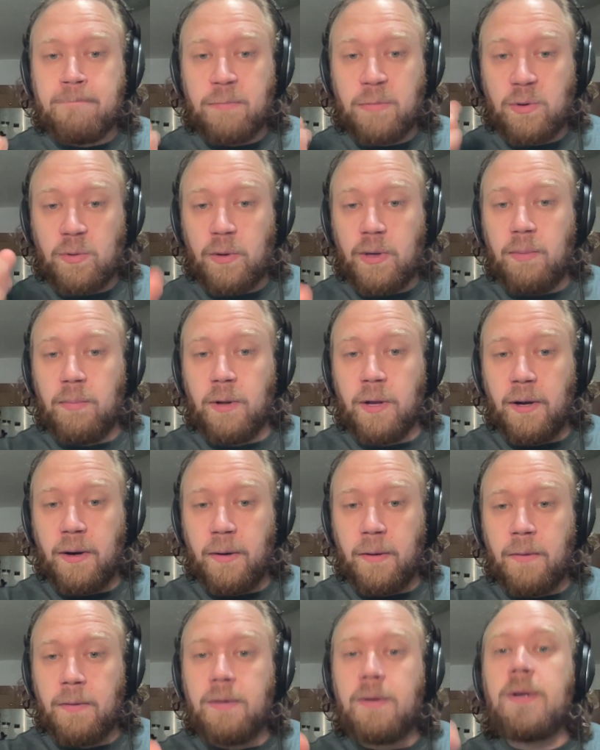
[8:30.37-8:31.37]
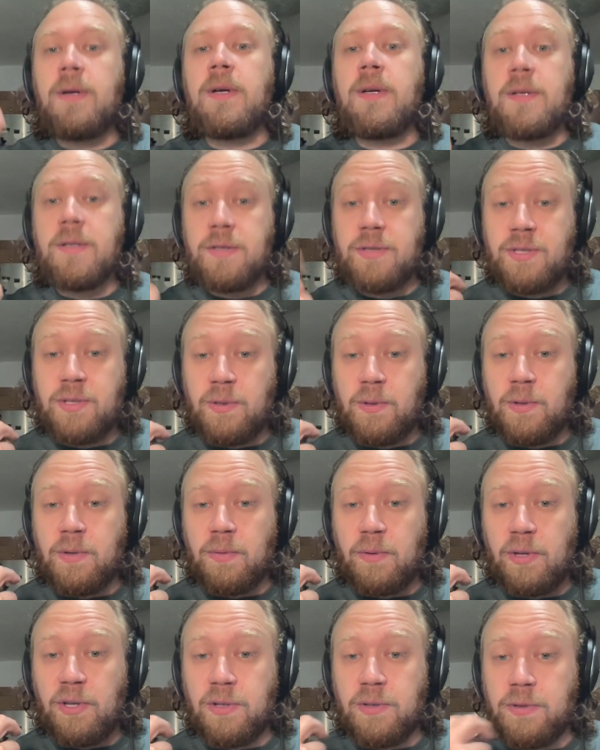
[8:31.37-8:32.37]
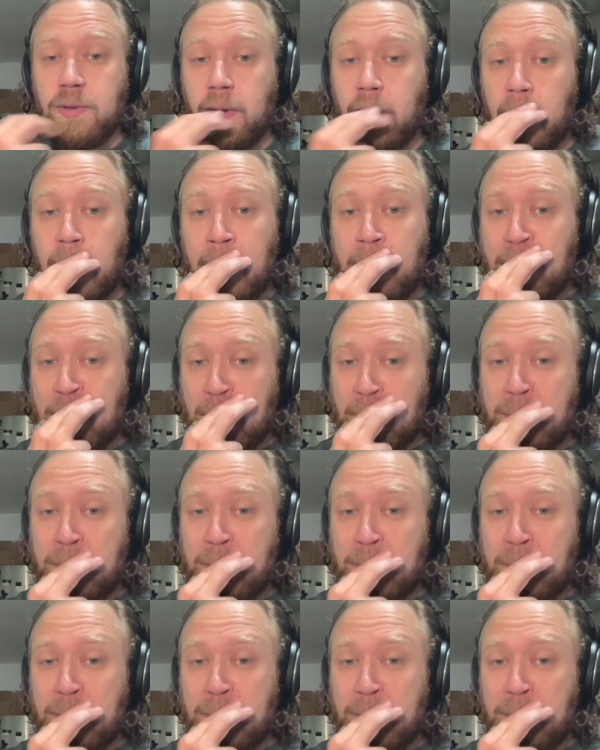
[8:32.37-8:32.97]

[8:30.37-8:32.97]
3 blow, 2, 3 draw,